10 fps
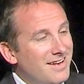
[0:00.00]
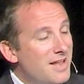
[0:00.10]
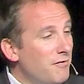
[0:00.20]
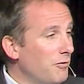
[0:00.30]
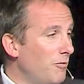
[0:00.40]

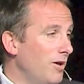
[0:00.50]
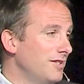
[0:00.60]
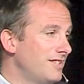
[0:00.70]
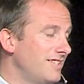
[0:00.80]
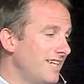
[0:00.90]
Never
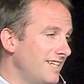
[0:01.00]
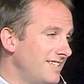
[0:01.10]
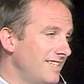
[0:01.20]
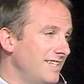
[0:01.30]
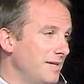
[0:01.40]
once did I
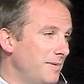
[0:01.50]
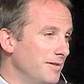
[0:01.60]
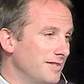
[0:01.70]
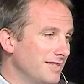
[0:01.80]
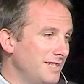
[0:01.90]
see the
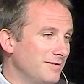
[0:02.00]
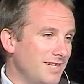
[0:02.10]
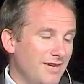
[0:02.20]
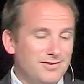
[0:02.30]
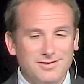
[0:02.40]
opposing team
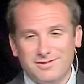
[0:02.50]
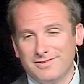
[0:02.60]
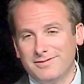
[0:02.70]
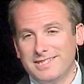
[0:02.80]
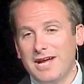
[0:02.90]
say,
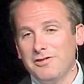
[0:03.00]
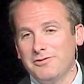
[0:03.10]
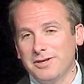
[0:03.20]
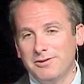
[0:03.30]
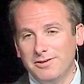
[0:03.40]
We're down
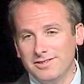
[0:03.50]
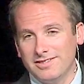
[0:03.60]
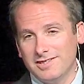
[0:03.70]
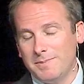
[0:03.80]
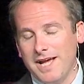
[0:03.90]
three
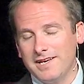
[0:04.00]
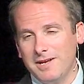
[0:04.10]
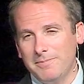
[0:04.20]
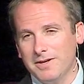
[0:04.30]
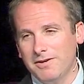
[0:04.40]
goals. Let's pack
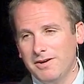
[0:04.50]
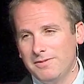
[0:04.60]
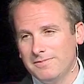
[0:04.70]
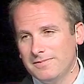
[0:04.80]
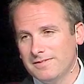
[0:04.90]
it up and go
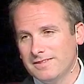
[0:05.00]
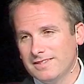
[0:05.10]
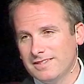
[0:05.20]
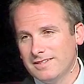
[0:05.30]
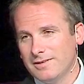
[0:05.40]
home.
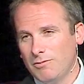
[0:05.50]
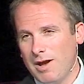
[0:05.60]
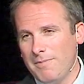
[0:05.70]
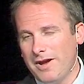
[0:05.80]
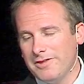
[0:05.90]

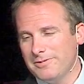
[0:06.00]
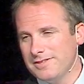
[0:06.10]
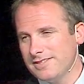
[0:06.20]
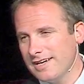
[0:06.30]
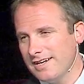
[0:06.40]
Why bother
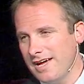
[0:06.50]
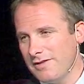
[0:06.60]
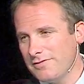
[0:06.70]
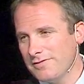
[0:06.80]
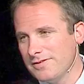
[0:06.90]
with the second
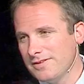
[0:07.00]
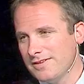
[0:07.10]
half?